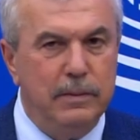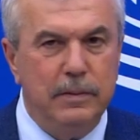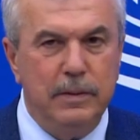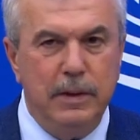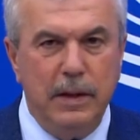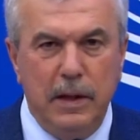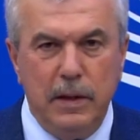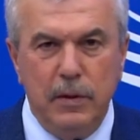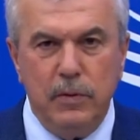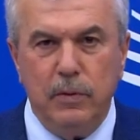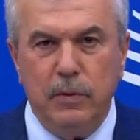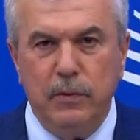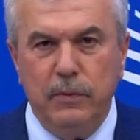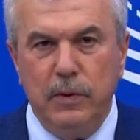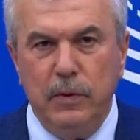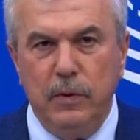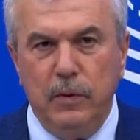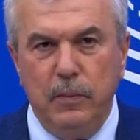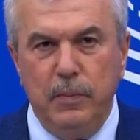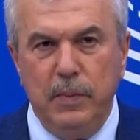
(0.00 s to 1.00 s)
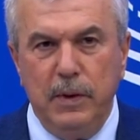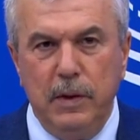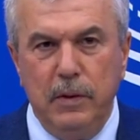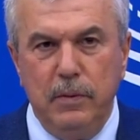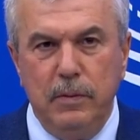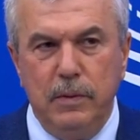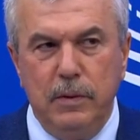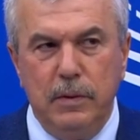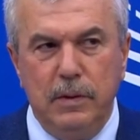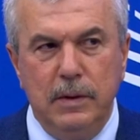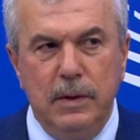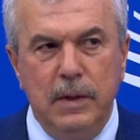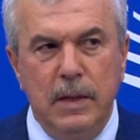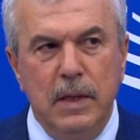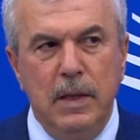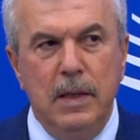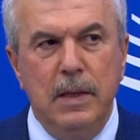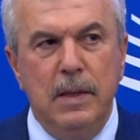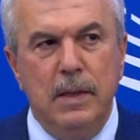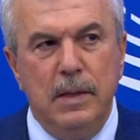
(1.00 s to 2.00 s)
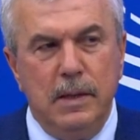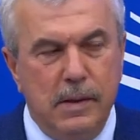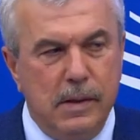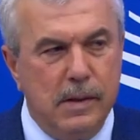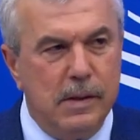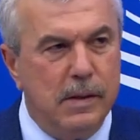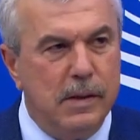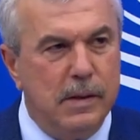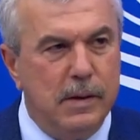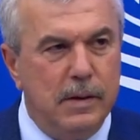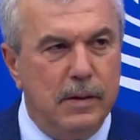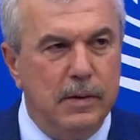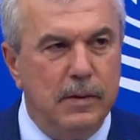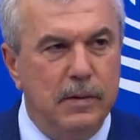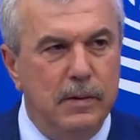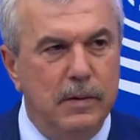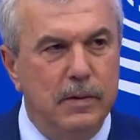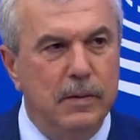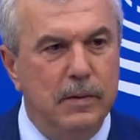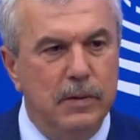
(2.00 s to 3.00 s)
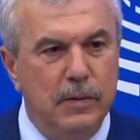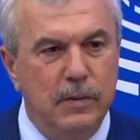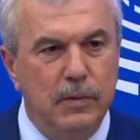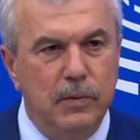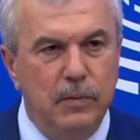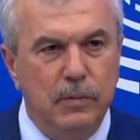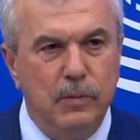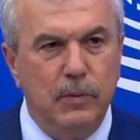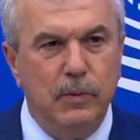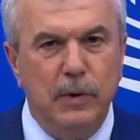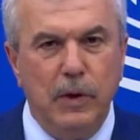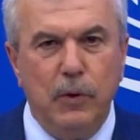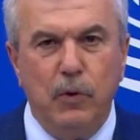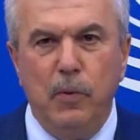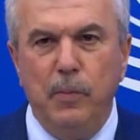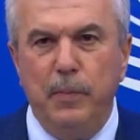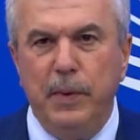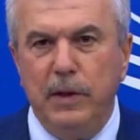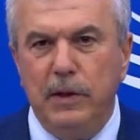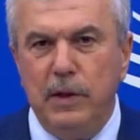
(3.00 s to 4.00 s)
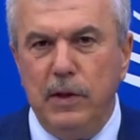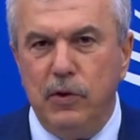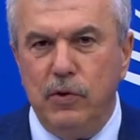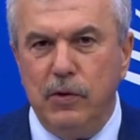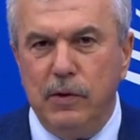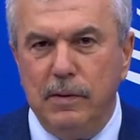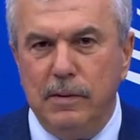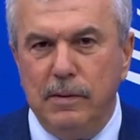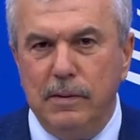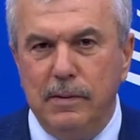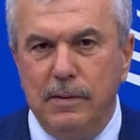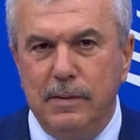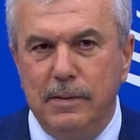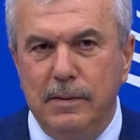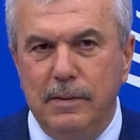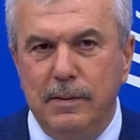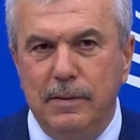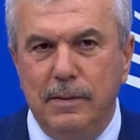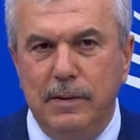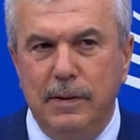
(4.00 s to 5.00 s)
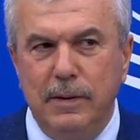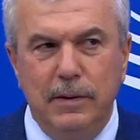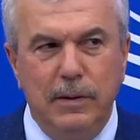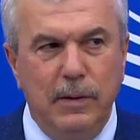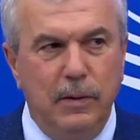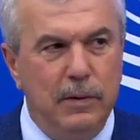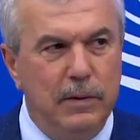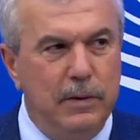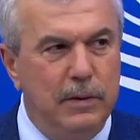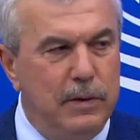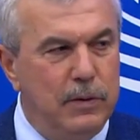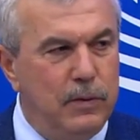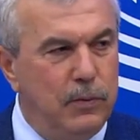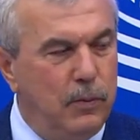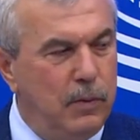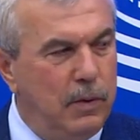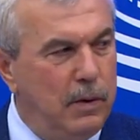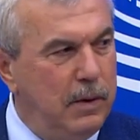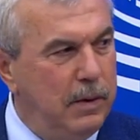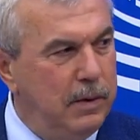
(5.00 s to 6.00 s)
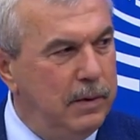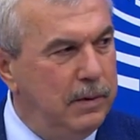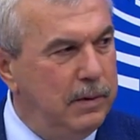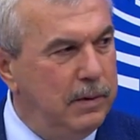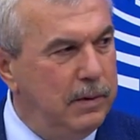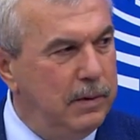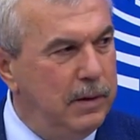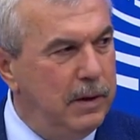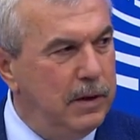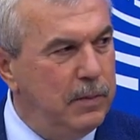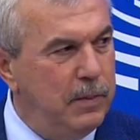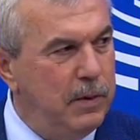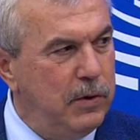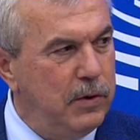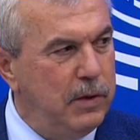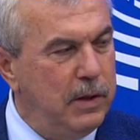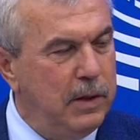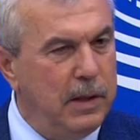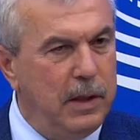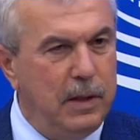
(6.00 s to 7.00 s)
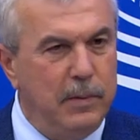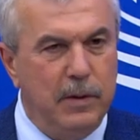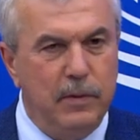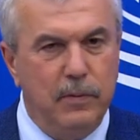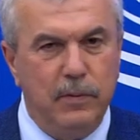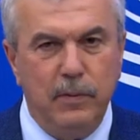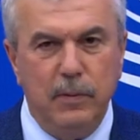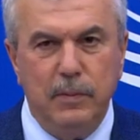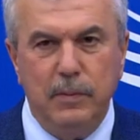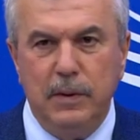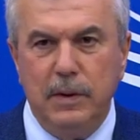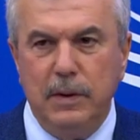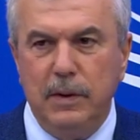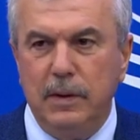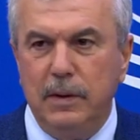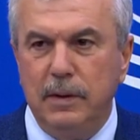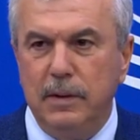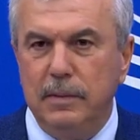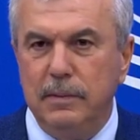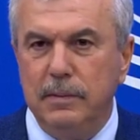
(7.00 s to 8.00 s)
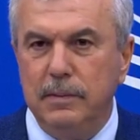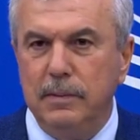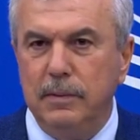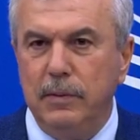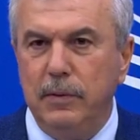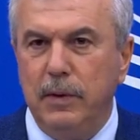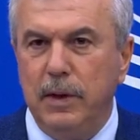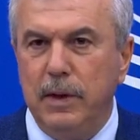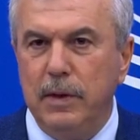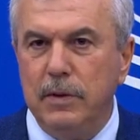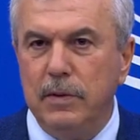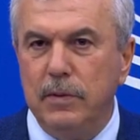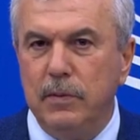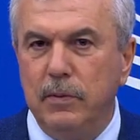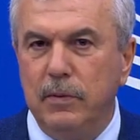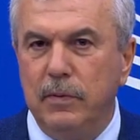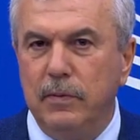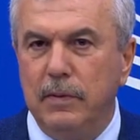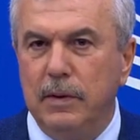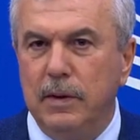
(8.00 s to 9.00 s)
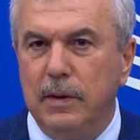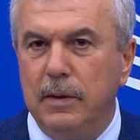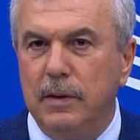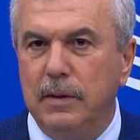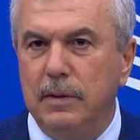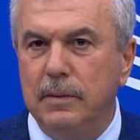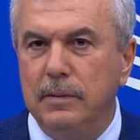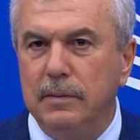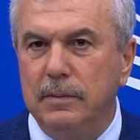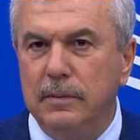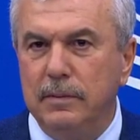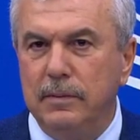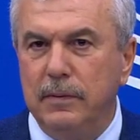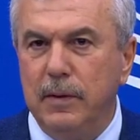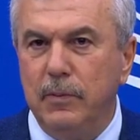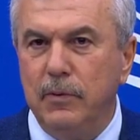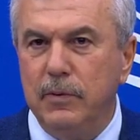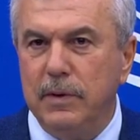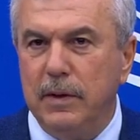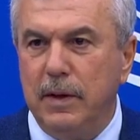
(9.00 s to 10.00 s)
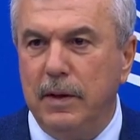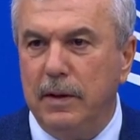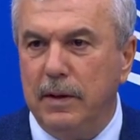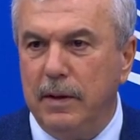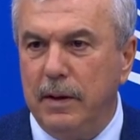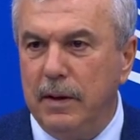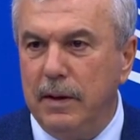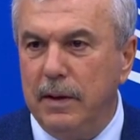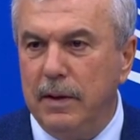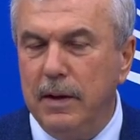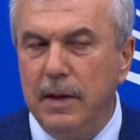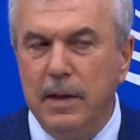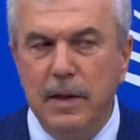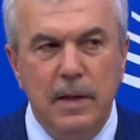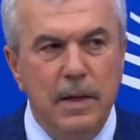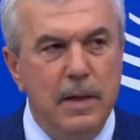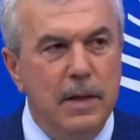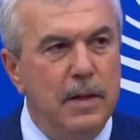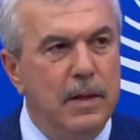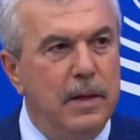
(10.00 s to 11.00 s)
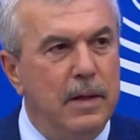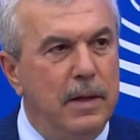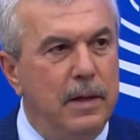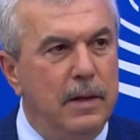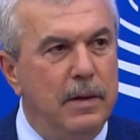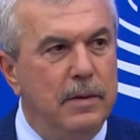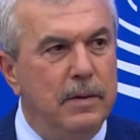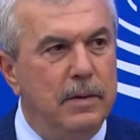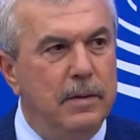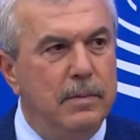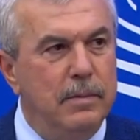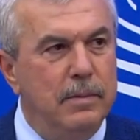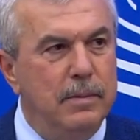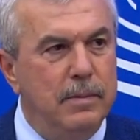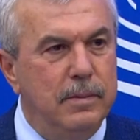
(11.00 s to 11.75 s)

the answer of the European Union uh, to the competition in the, this world, especially coming from the US with the famous IRA, and